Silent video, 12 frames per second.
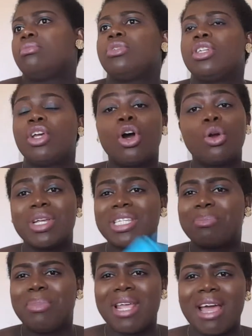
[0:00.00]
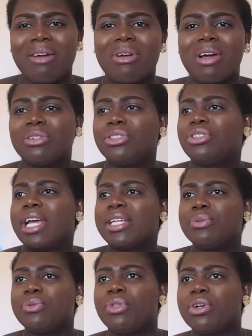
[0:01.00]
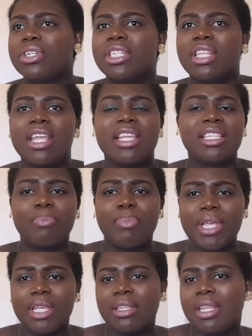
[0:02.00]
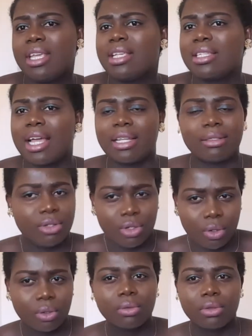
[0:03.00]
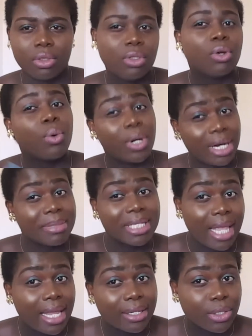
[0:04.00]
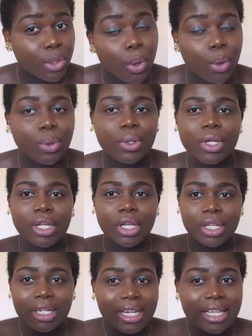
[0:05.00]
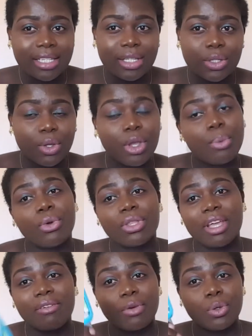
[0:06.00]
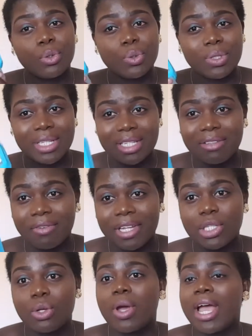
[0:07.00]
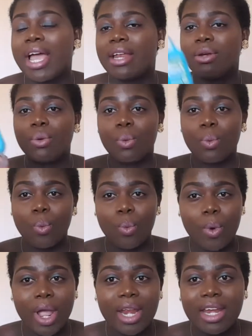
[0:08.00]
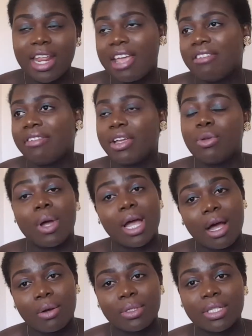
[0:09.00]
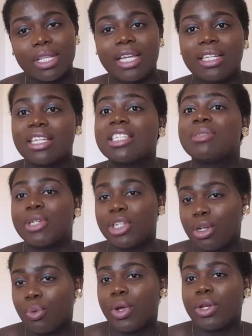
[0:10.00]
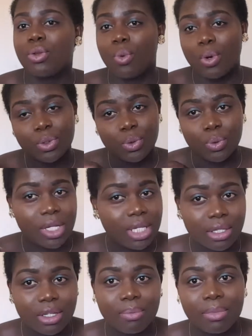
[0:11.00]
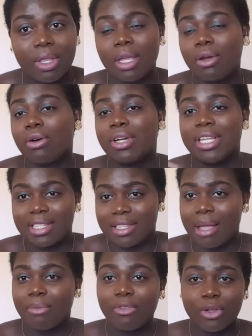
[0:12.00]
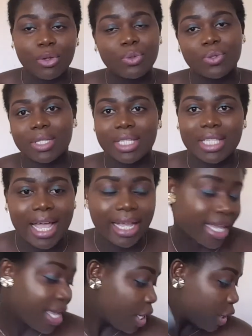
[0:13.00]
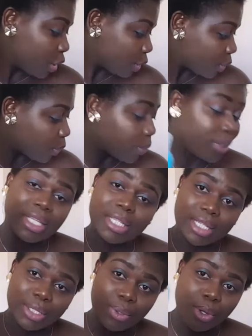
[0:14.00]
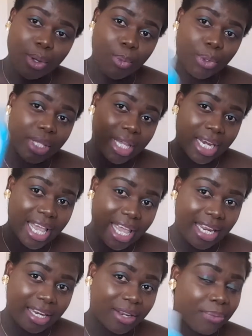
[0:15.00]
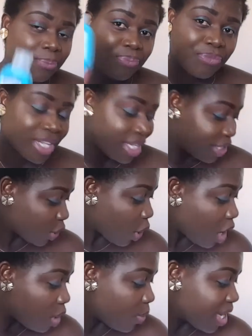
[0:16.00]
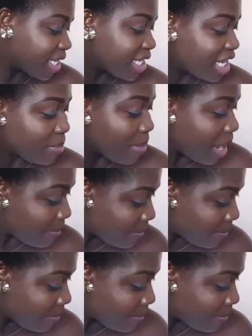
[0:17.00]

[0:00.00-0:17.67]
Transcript: they always play around, try to touch things, pick this and you know, you know what I'm saying? So this is so important for you to disinfect your hand whenever you are outside, especially when you want to eat something or it's time for you to snack. So this is so important and it's always in my